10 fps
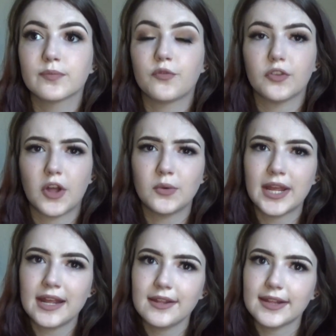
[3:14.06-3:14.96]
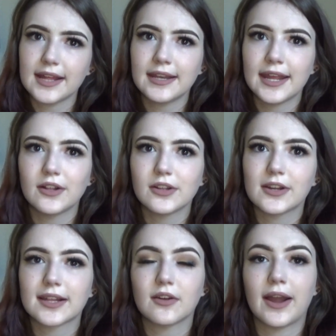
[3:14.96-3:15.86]
Flonase
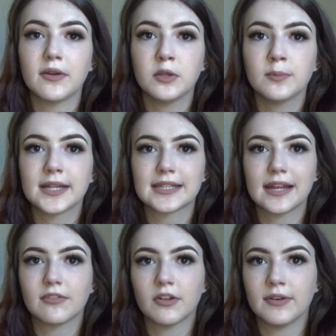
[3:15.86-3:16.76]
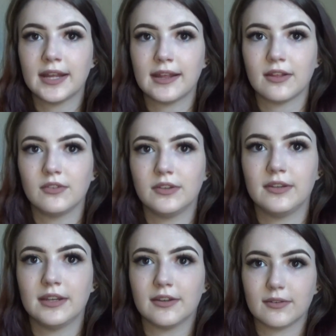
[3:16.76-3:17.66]
inhaler. So how humans take Flonase,
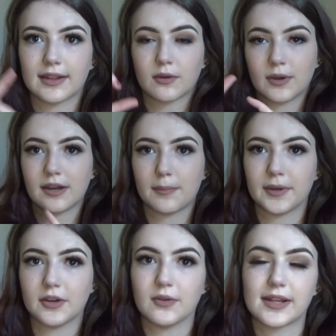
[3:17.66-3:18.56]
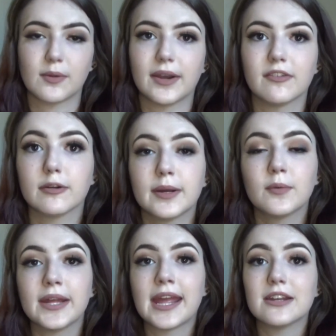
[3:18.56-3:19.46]
you squirt it up your nose or whatever, but
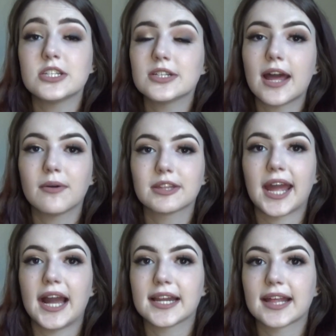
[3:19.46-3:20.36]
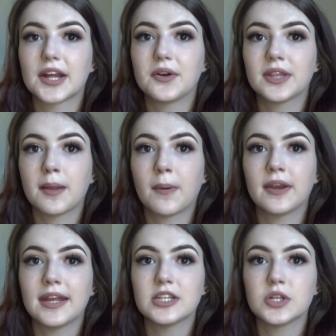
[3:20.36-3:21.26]
we can't do that with cats, so they
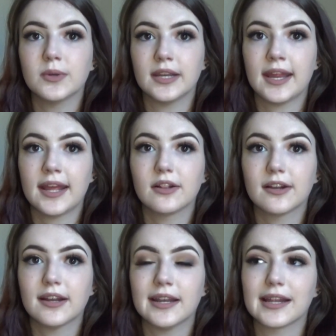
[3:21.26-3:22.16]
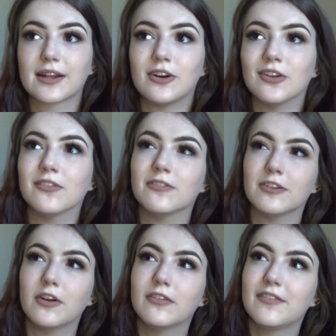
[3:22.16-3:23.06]
put it into an inhaler, and it's called
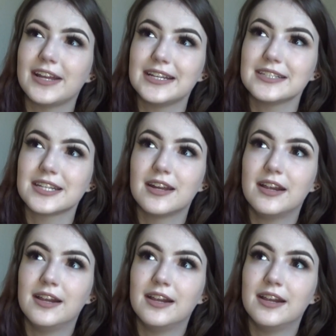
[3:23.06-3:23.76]
Flovent.